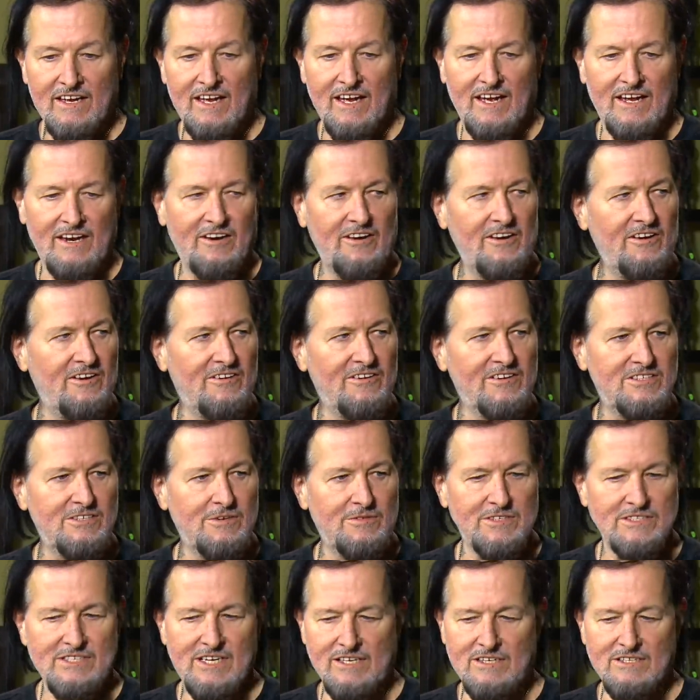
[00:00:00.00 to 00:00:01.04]
I don't know. It's
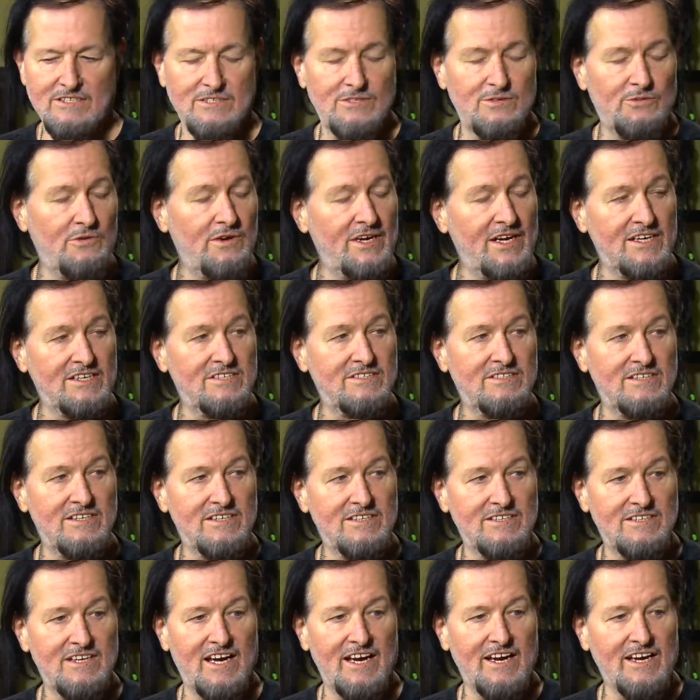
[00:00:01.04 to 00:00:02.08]
almost like a switch.
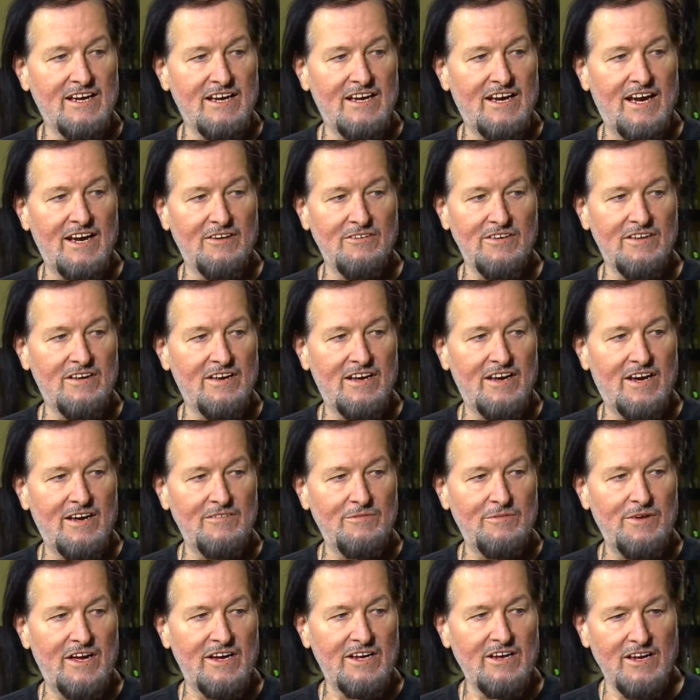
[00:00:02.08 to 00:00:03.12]
It's like I,
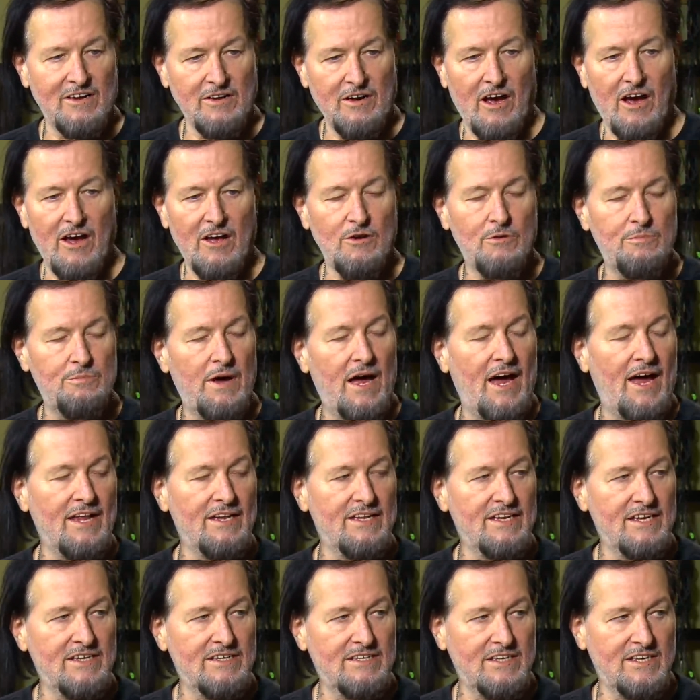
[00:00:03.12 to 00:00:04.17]
am like an
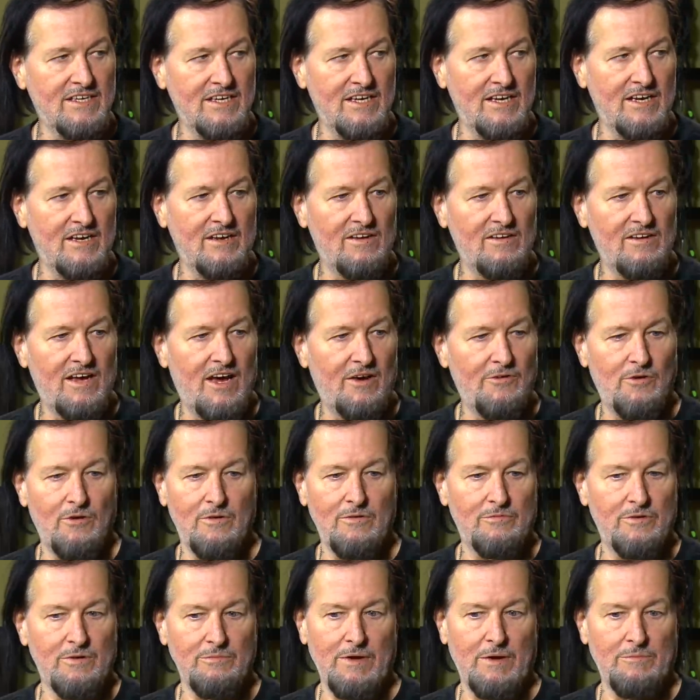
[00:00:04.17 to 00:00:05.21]
autopilot. You know, I
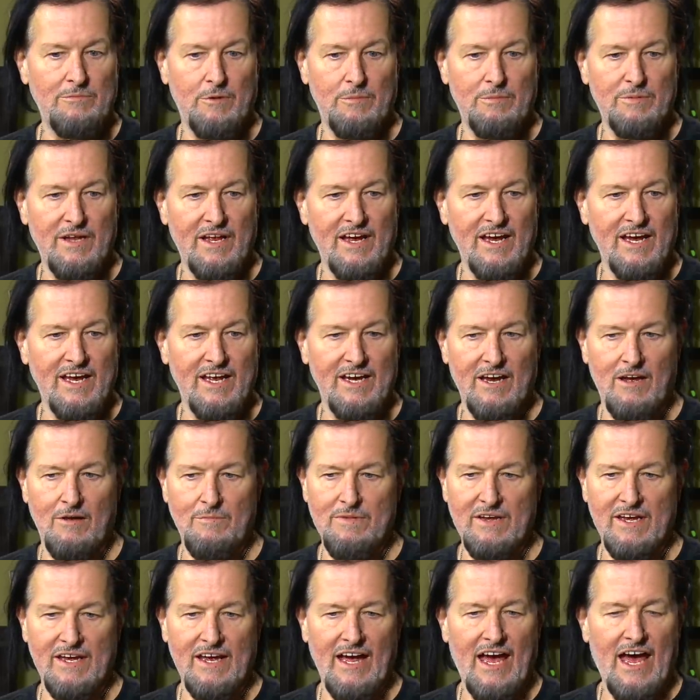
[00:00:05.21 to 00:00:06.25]
won't remember playing. I'll
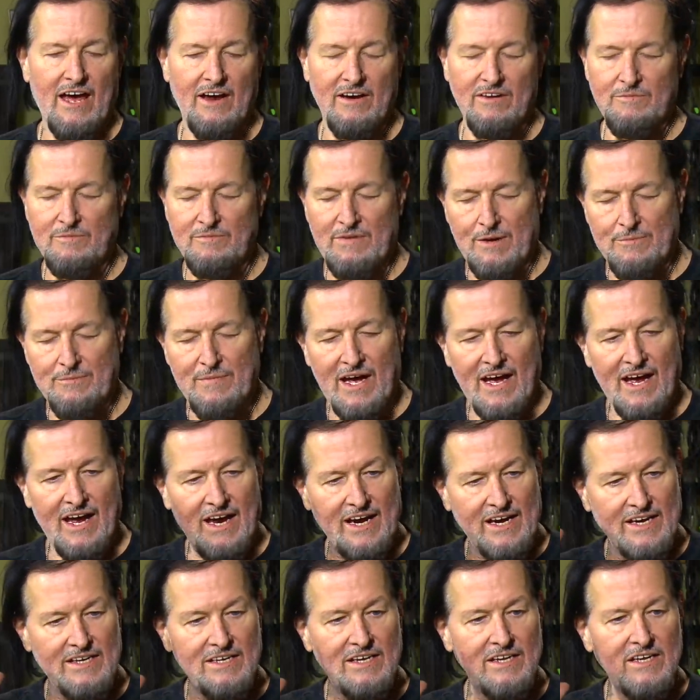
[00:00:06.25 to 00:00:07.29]
be out of my
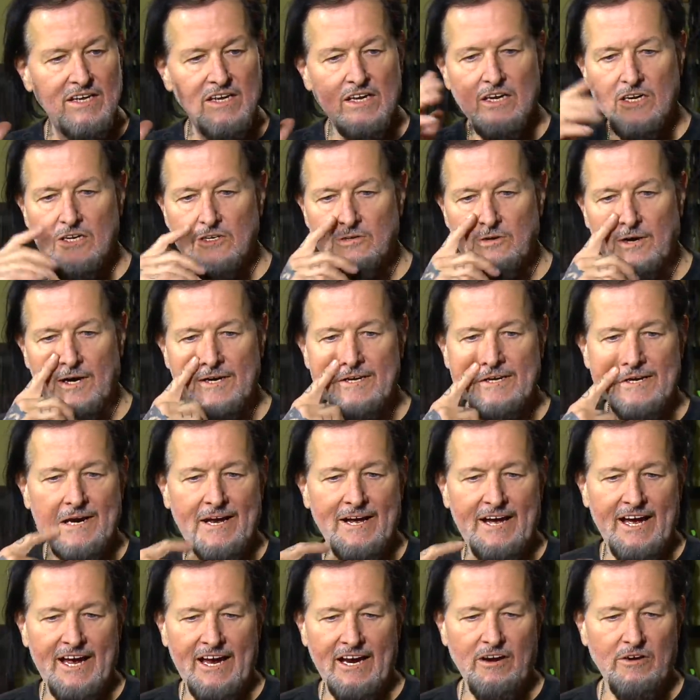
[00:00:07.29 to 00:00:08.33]
mind, drunk and
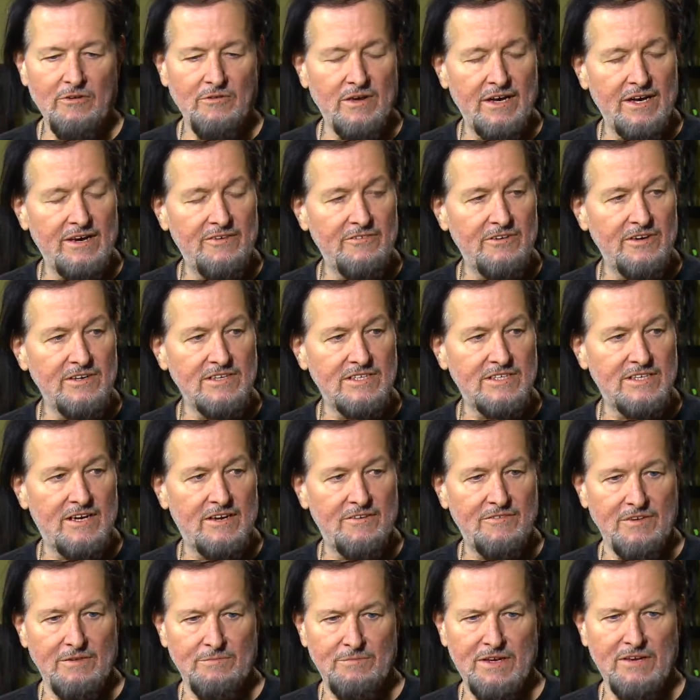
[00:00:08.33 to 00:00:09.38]
high or whatever and
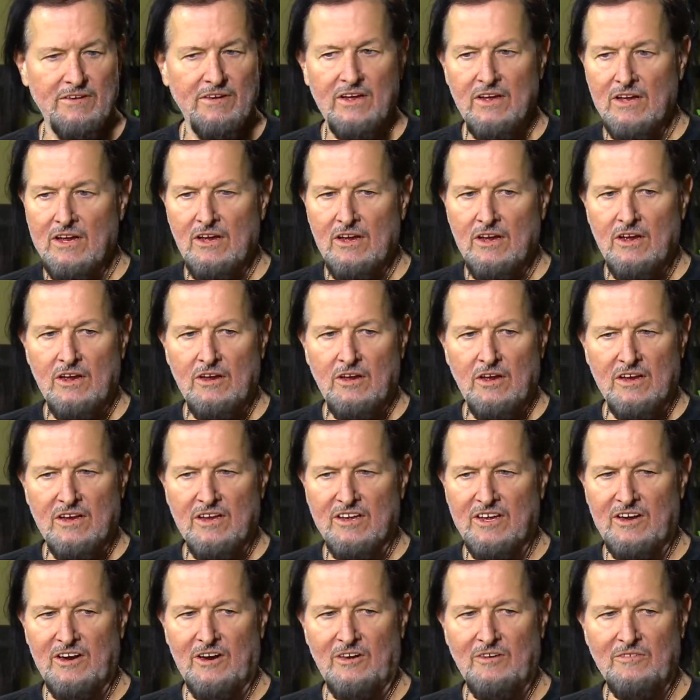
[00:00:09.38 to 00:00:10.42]
stuff. And people,
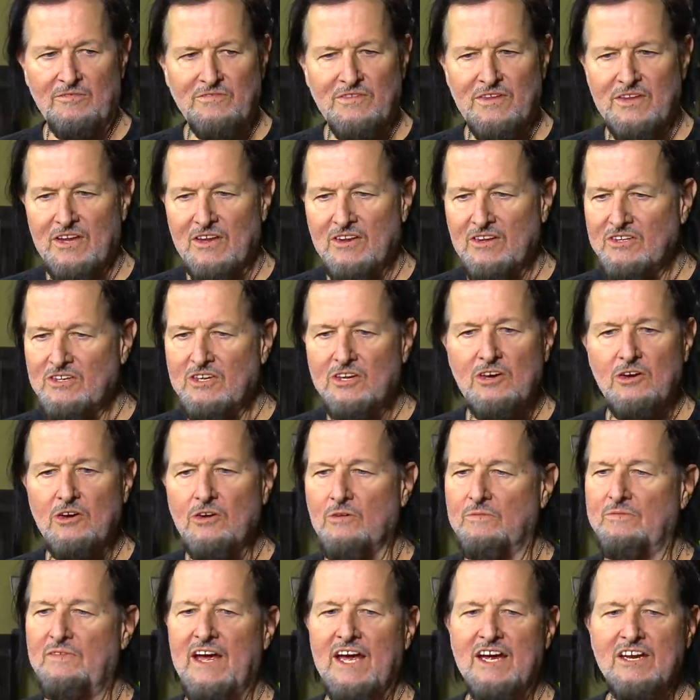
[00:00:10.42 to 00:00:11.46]
you know,
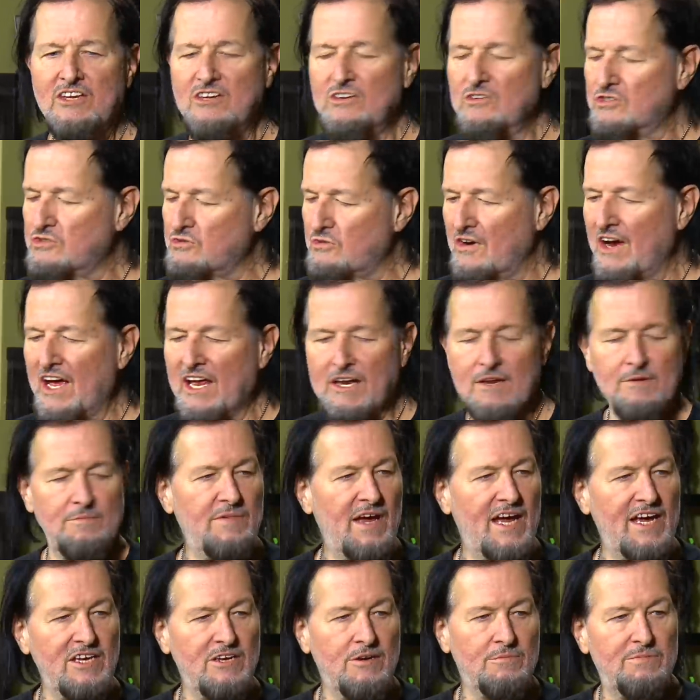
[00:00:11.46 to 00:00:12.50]
dude, man, you shredded,
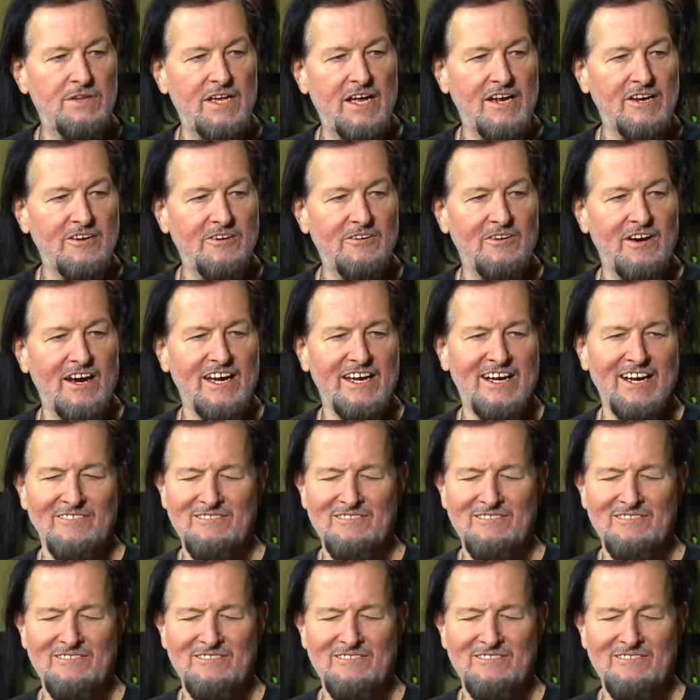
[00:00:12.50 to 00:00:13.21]
man. You played great.